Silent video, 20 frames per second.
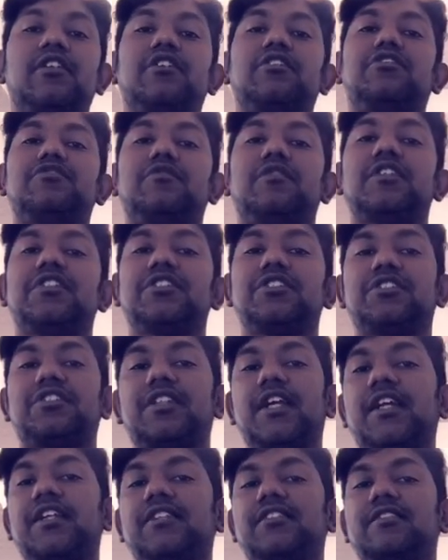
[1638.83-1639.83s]
to these
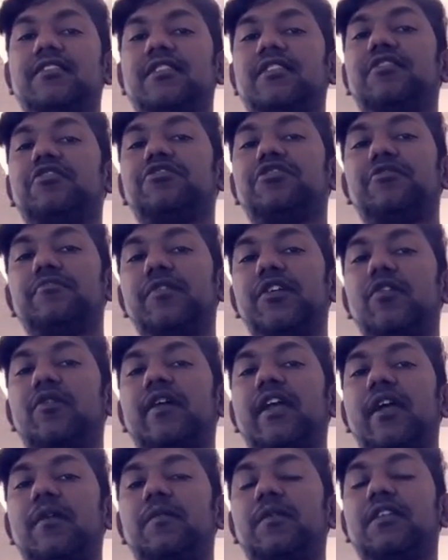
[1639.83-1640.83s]
changes, and you should be
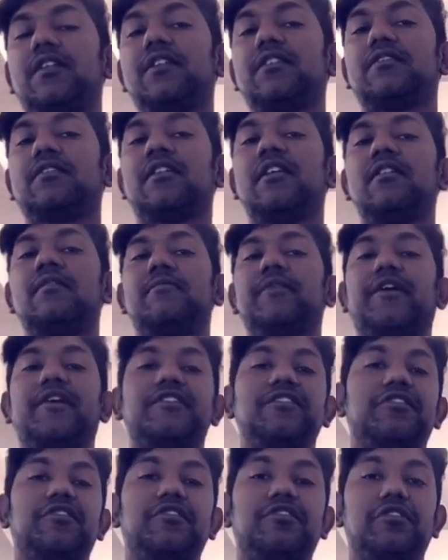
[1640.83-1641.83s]
okay with this,
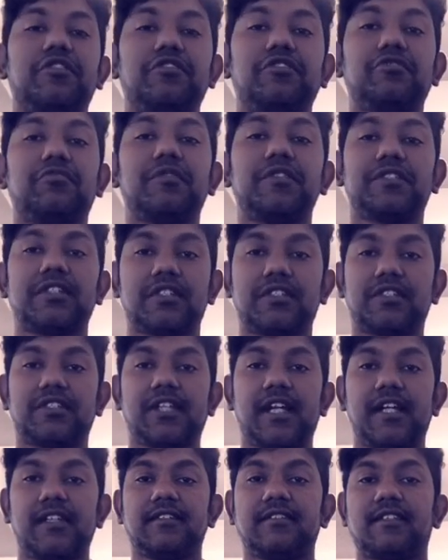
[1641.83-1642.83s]
because you resist change.